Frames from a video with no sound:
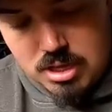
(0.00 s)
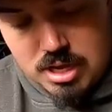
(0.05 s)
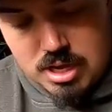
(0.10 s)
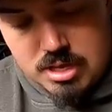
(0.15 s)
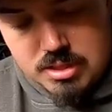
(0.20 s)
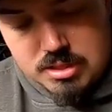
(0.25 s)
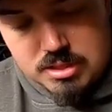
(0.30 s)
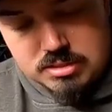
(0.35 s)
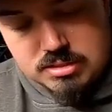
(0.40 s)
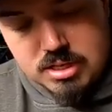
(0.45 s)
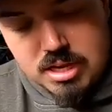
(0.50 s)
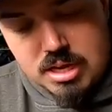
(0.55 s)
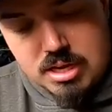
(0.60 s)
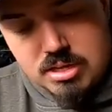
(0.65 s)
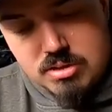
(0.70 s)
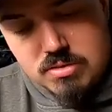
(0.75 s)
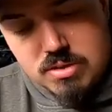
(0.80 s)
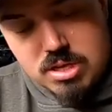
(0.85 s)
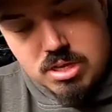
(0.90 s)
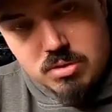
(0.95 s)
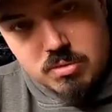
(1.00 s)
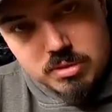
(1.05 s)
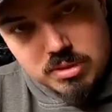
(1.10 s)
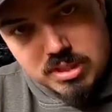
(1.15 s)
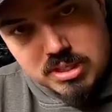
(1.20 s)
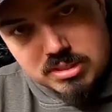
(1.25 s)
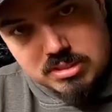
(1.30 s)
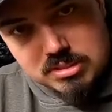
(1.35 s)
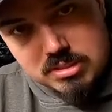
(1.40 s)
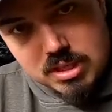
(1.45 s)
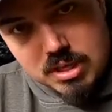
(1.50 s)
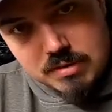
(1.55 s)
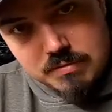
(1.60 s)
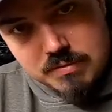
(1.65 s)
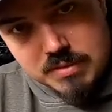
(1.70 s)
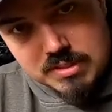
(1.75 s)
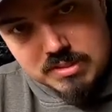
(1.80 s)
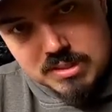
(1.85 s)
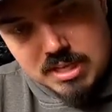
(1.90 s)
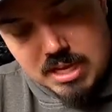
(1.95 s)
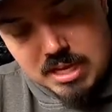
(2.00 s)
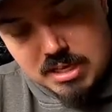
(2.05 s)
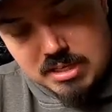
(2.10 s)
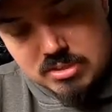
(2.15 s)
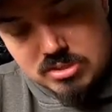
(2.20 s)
And it's kind of unique with this stuff is that